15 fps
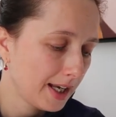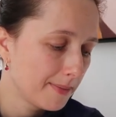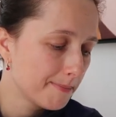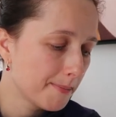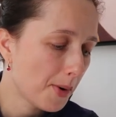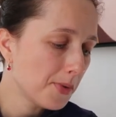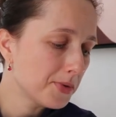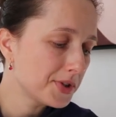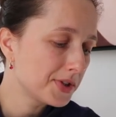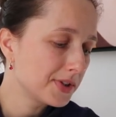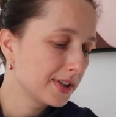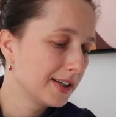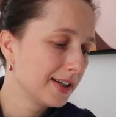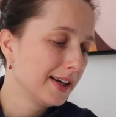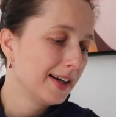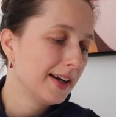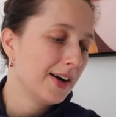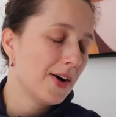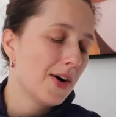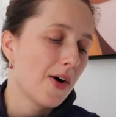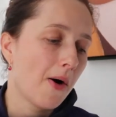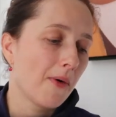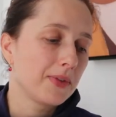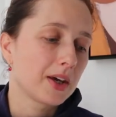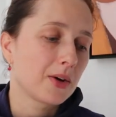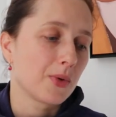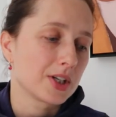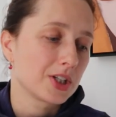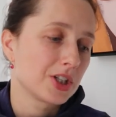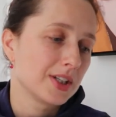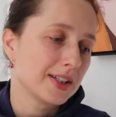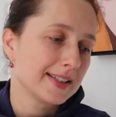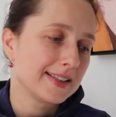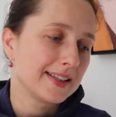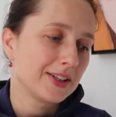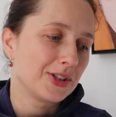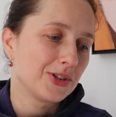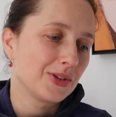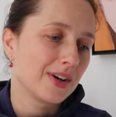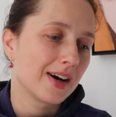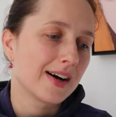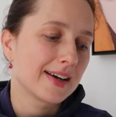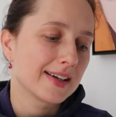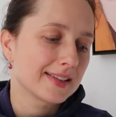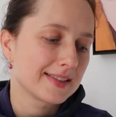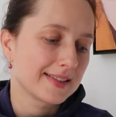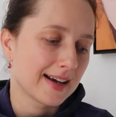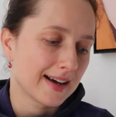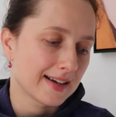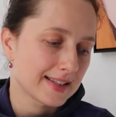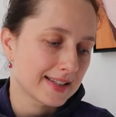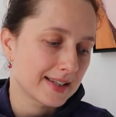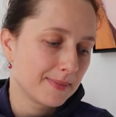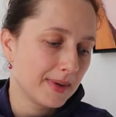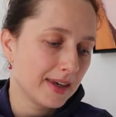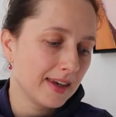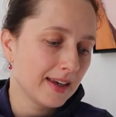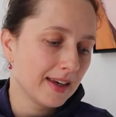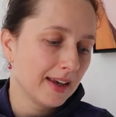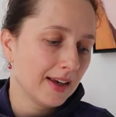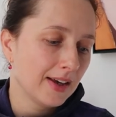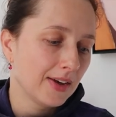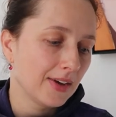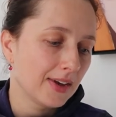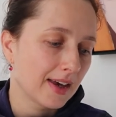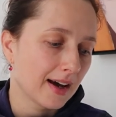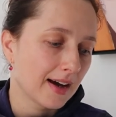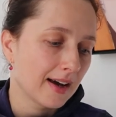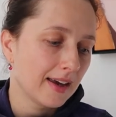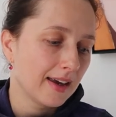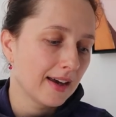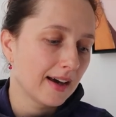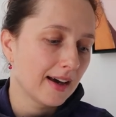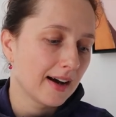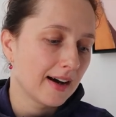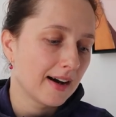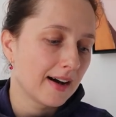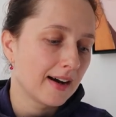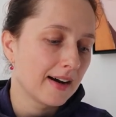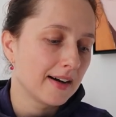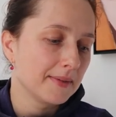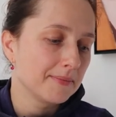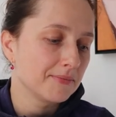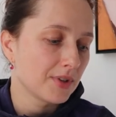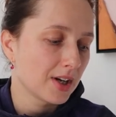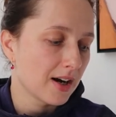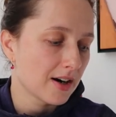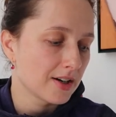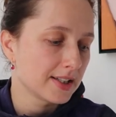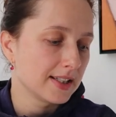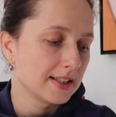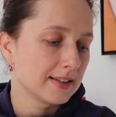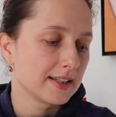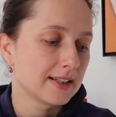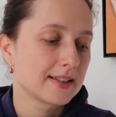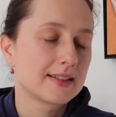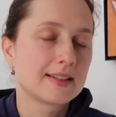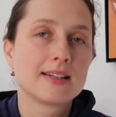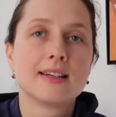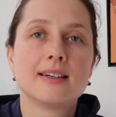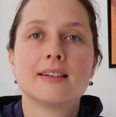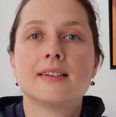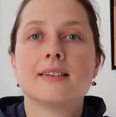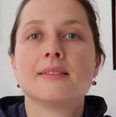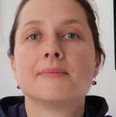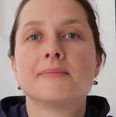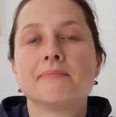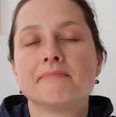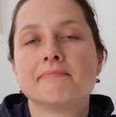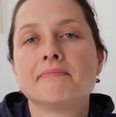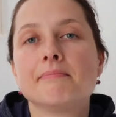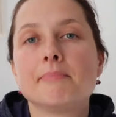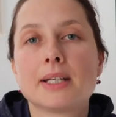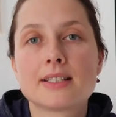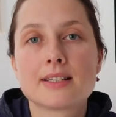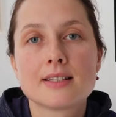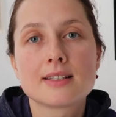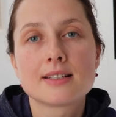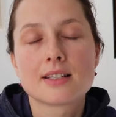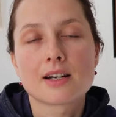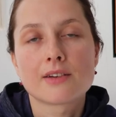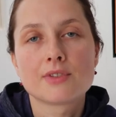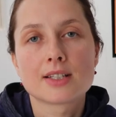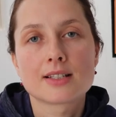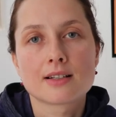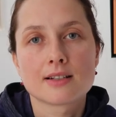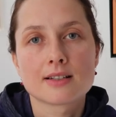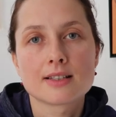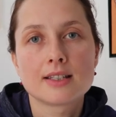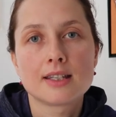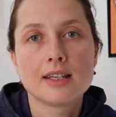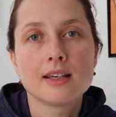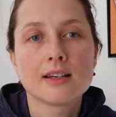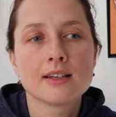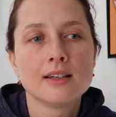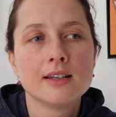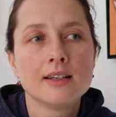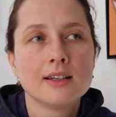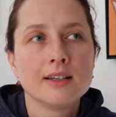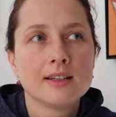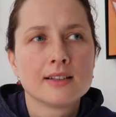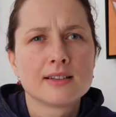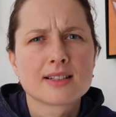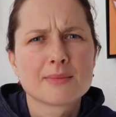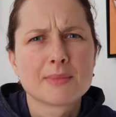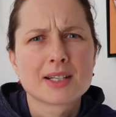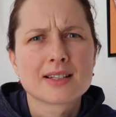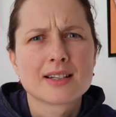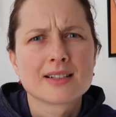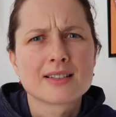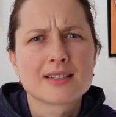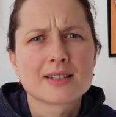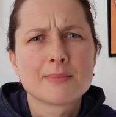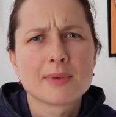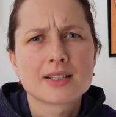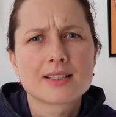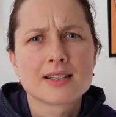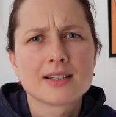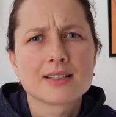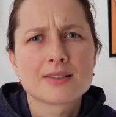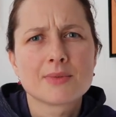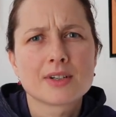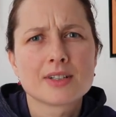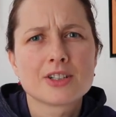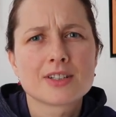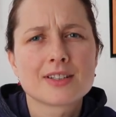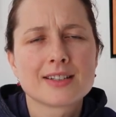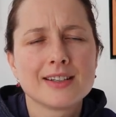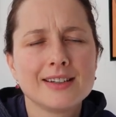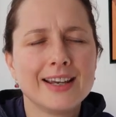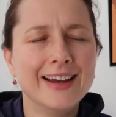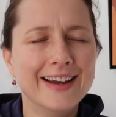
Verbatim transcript: most of the questions that you guys ask me okay uh, regarding these matters that I've discussed here doesn't make sense does make sense what I just said